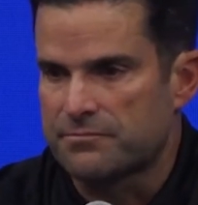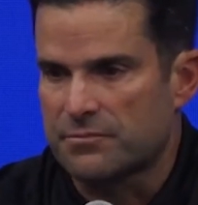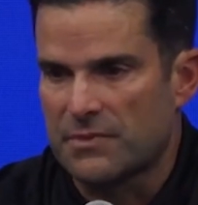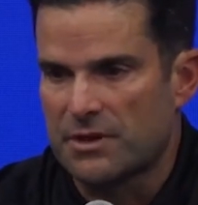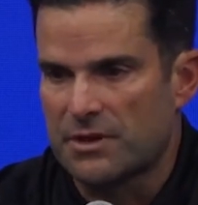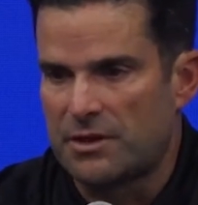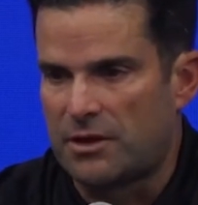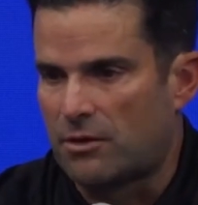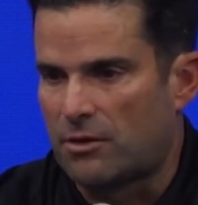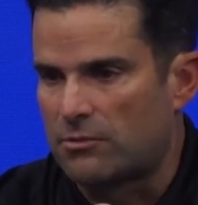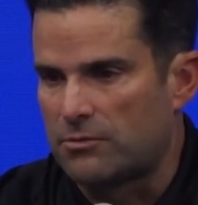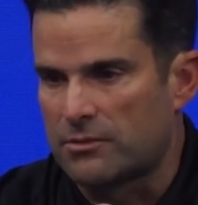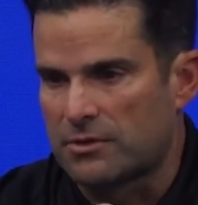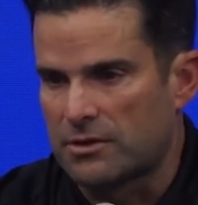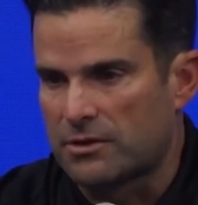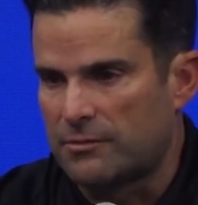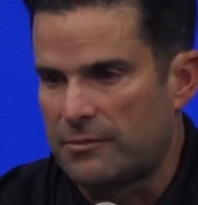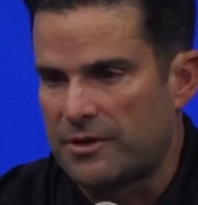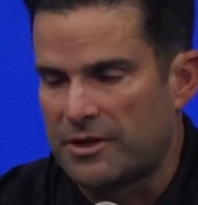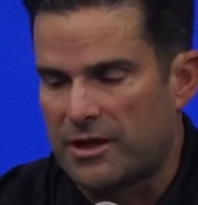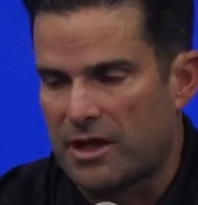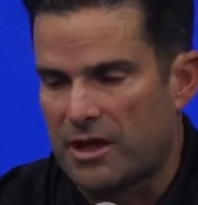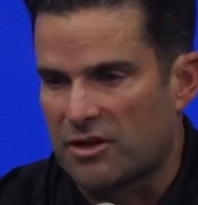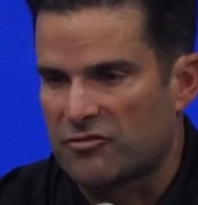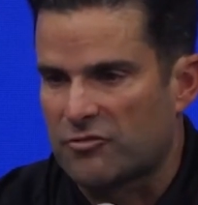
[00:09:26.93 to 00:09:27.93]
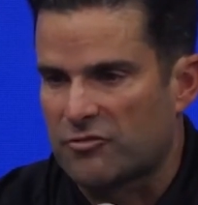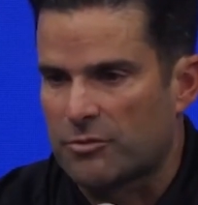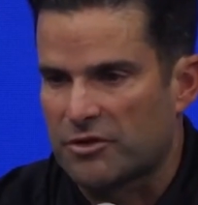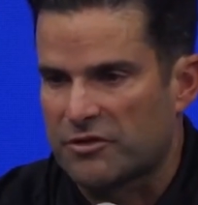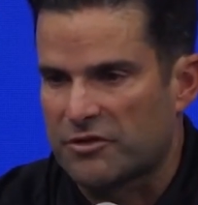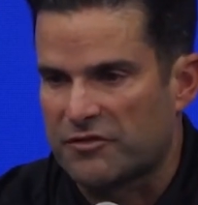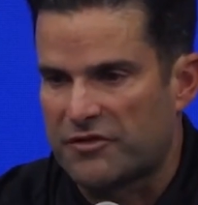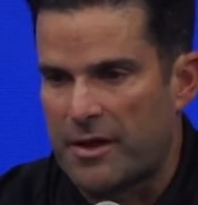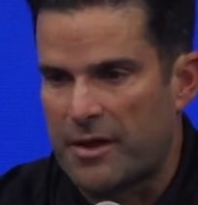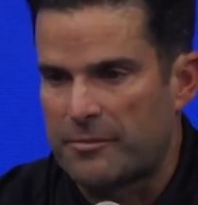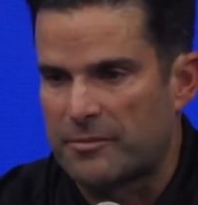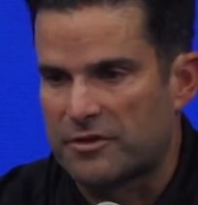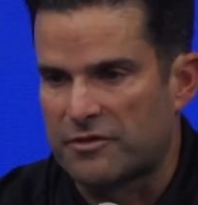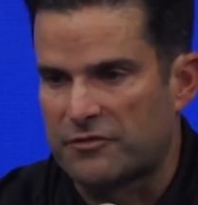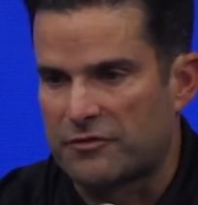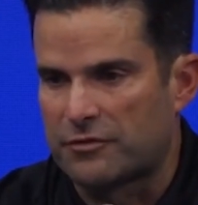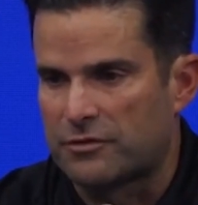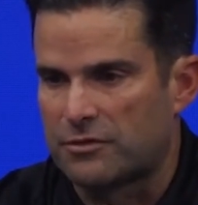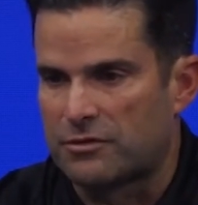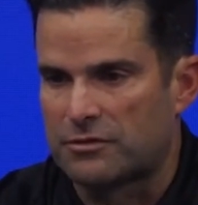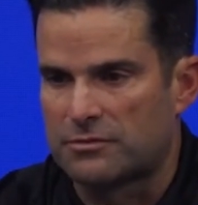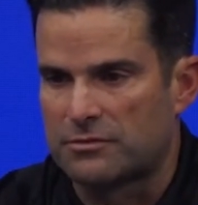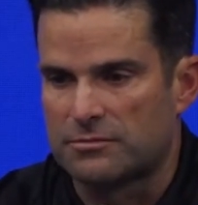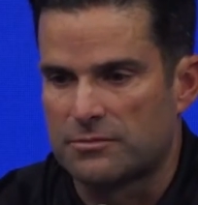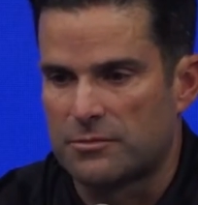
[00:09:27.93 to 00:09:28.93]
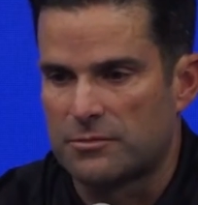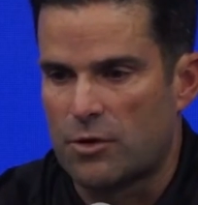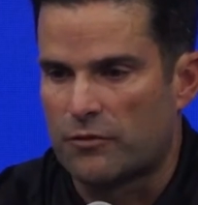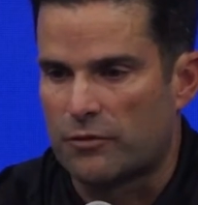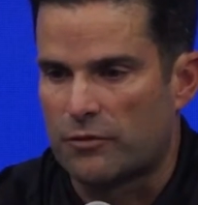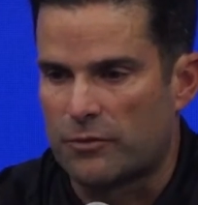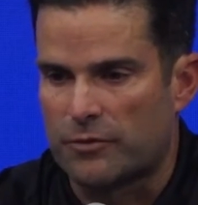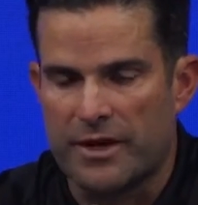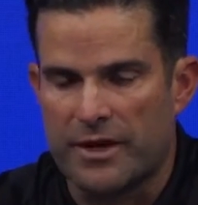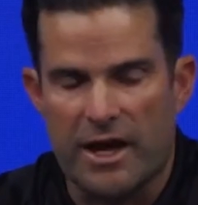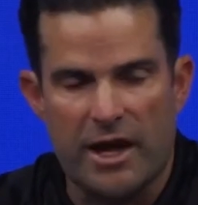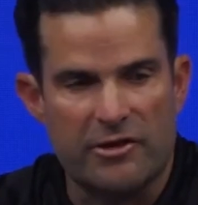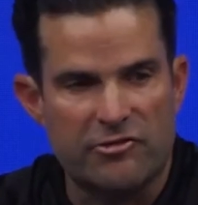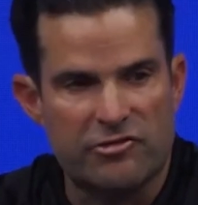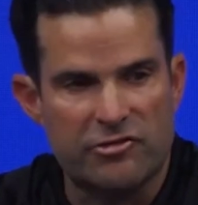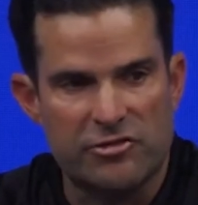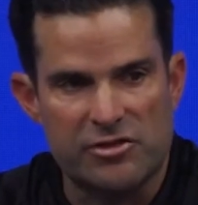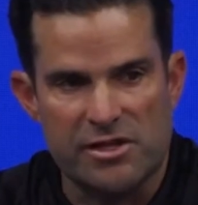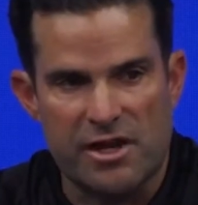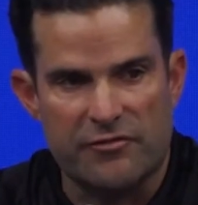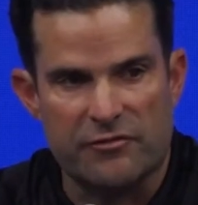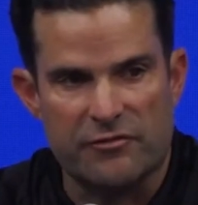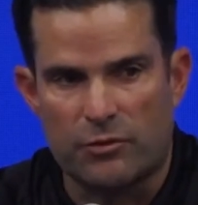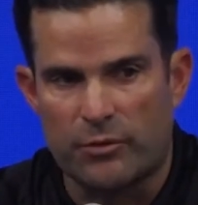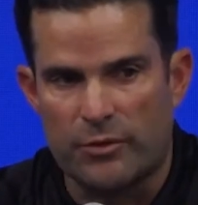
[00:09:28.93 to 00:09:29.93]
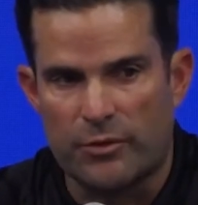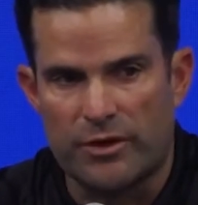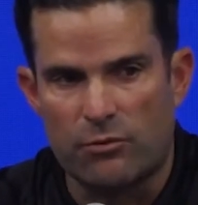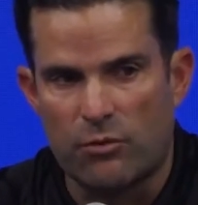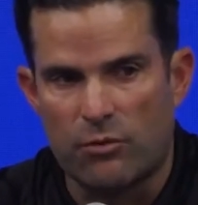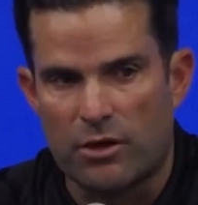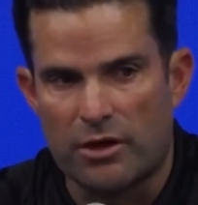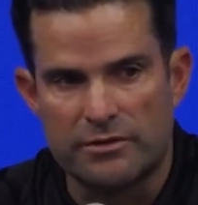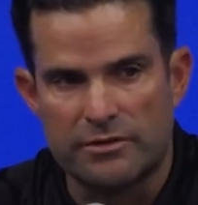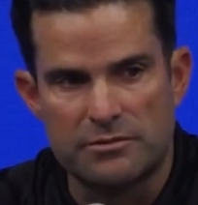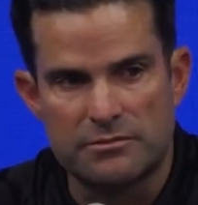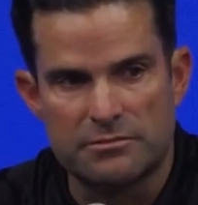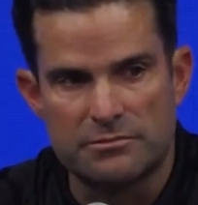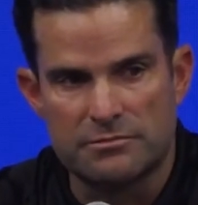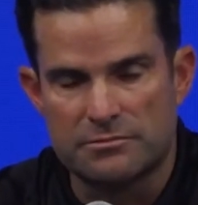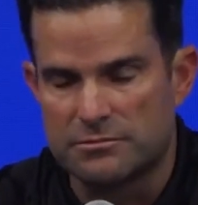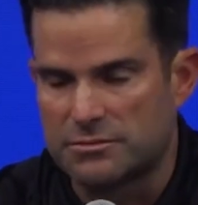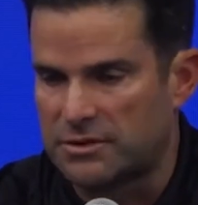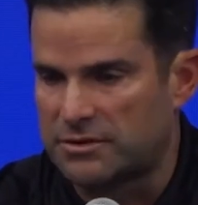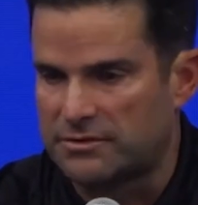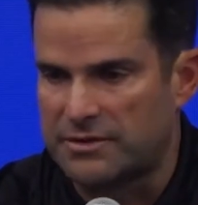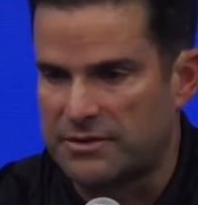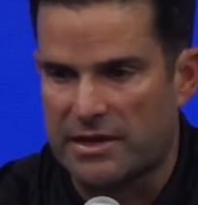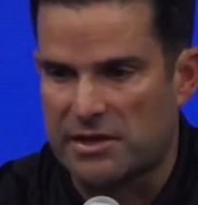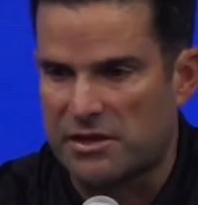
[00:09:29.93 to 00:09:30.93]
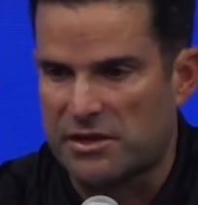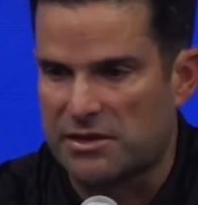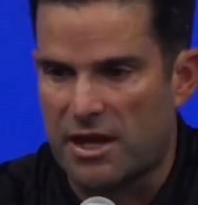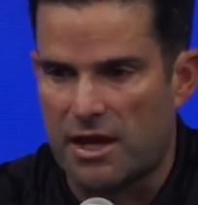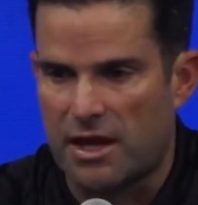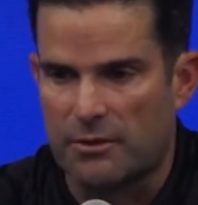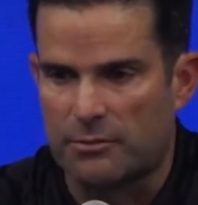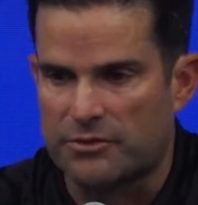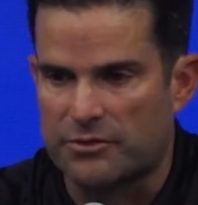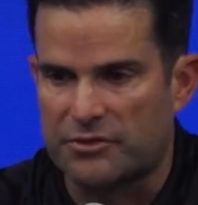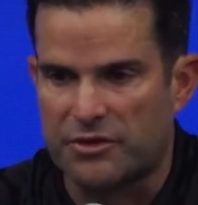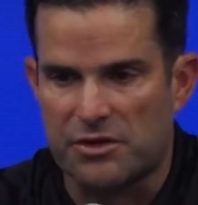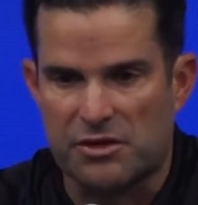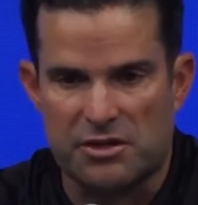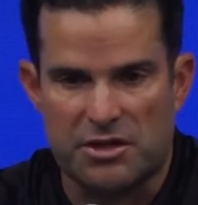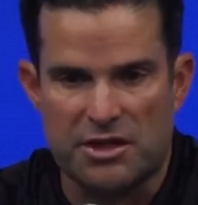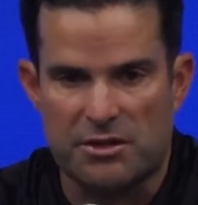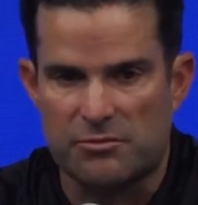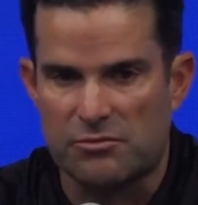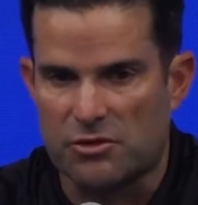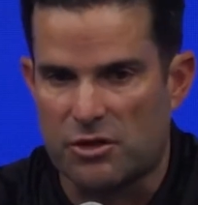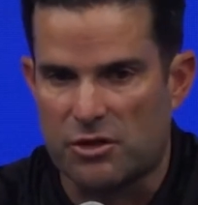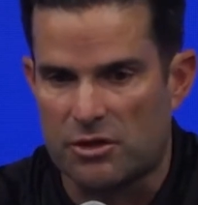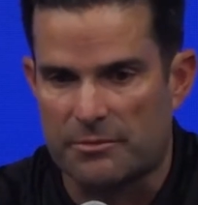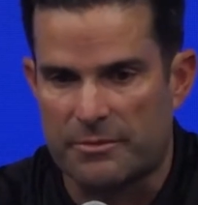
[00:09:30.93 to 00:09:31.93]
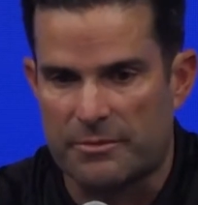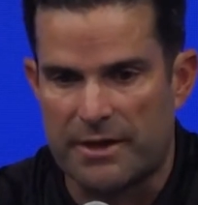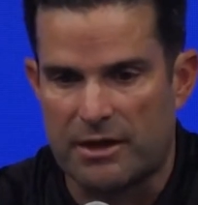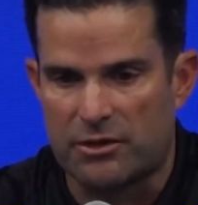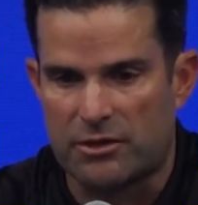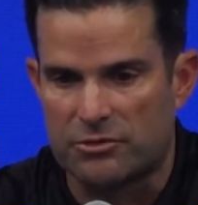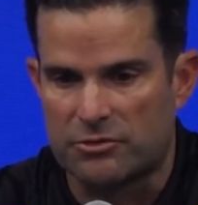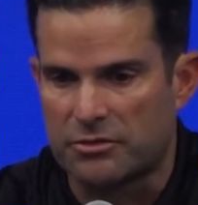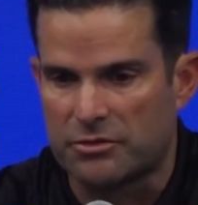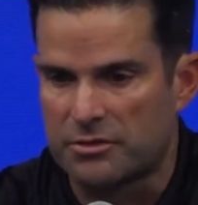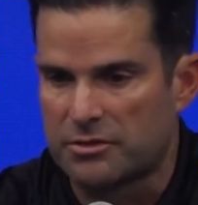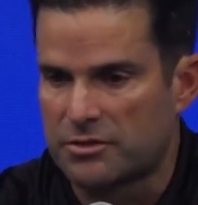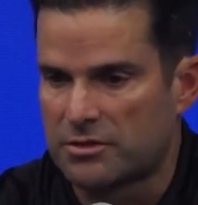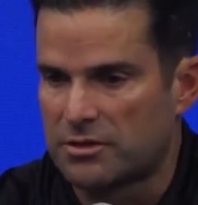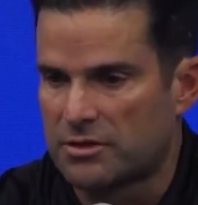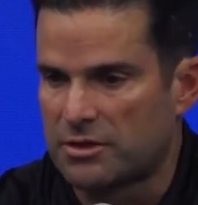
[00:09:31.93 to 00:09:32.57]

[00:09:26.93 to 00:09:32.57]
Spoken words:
College football is famous for overreactions after week one, but that's not what this team's all about.